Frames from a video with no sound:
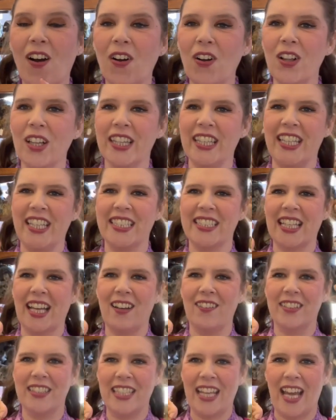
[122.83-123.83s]
all these
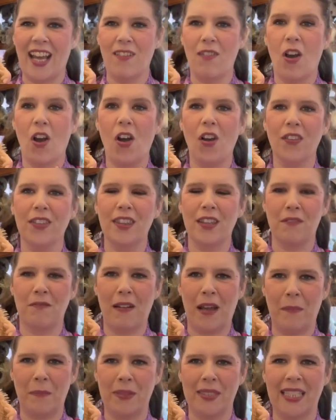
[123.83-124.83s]
out now on the
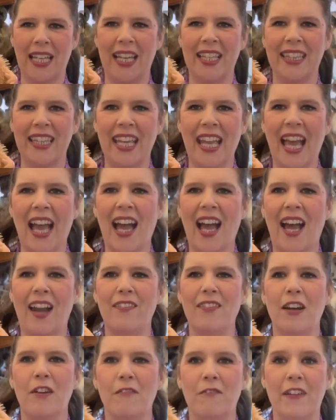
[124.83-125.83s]
website. They
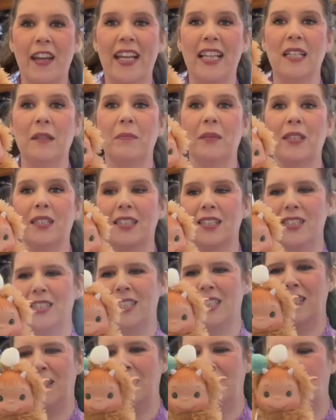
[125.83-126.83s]
are available
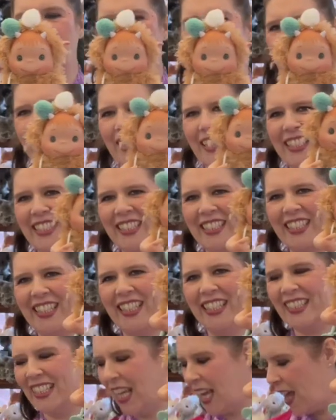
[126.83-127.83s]
to
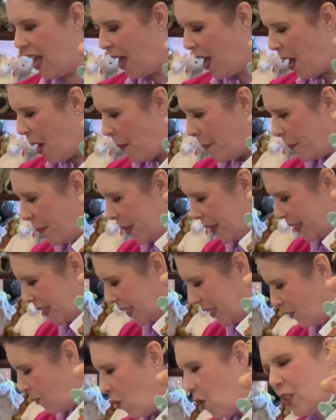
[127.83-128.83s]
purchase. But
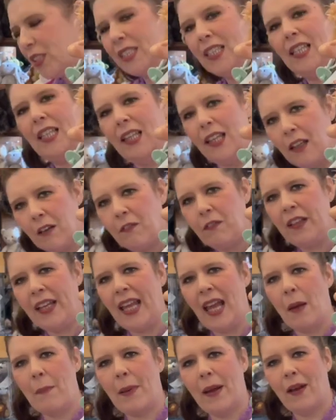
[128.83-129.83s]
what's
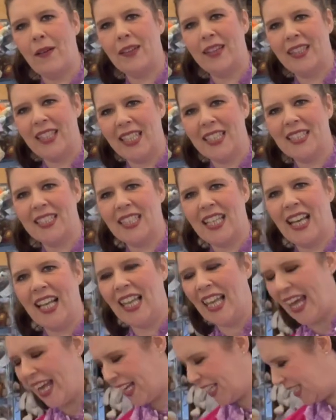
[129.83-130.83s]
lovely about this
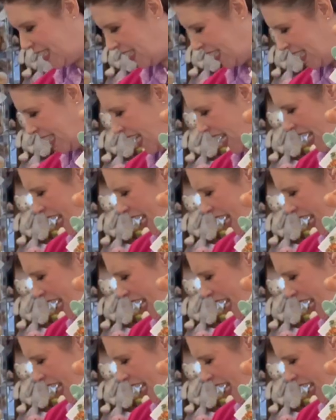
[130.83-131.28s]
collection